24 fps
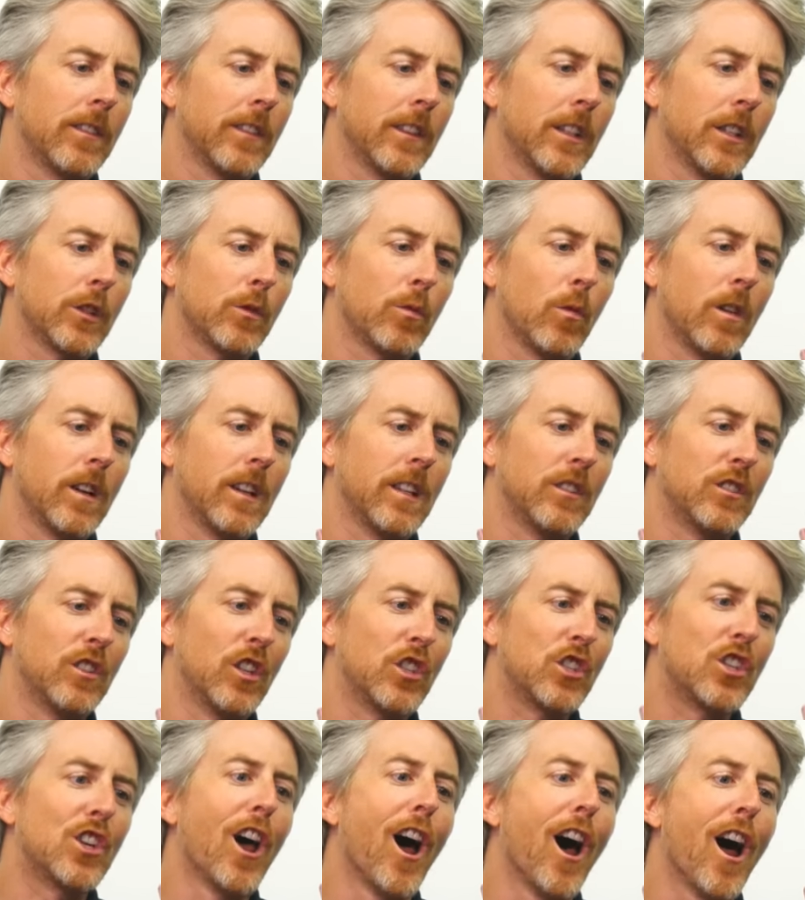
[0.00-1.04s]
This one is the
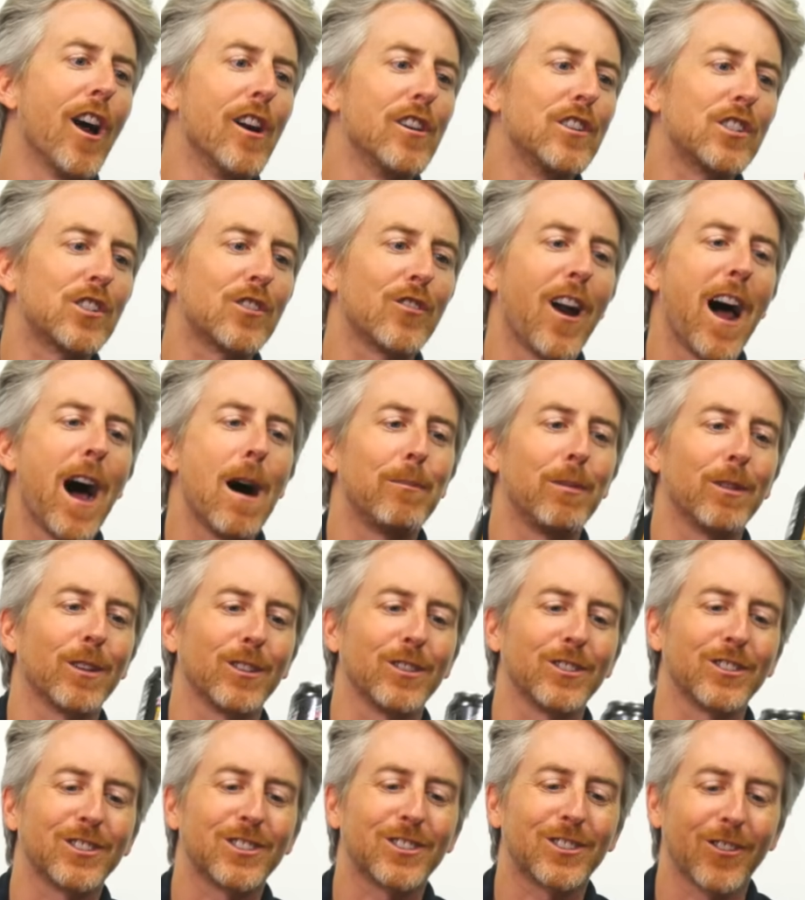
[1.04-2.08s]
Charged Tropical
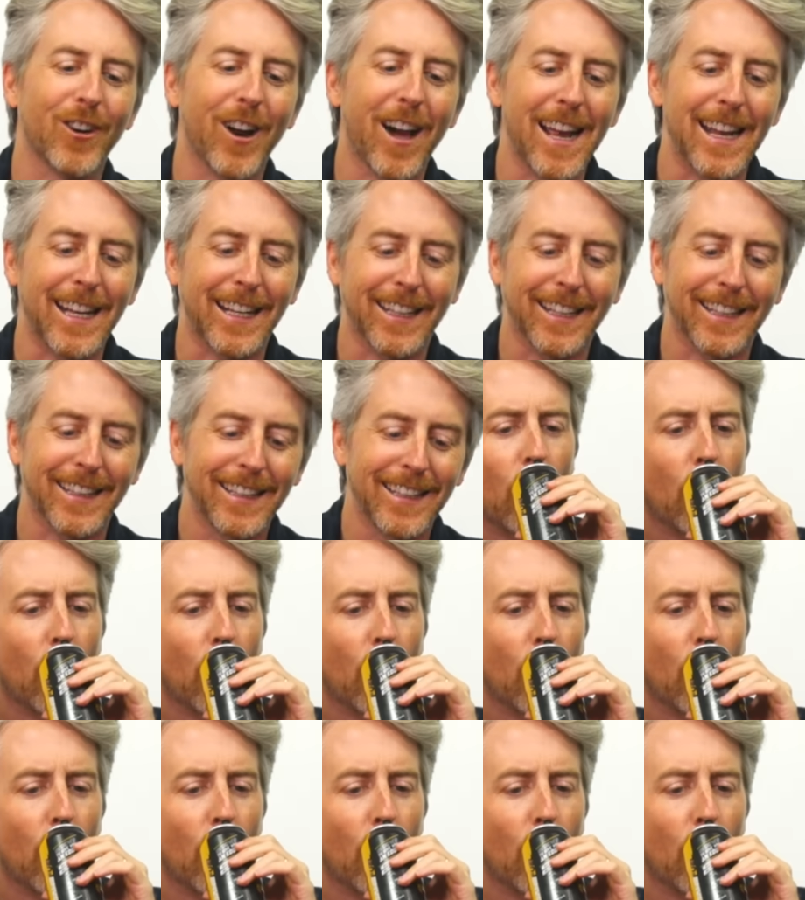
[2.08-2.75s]
Strike.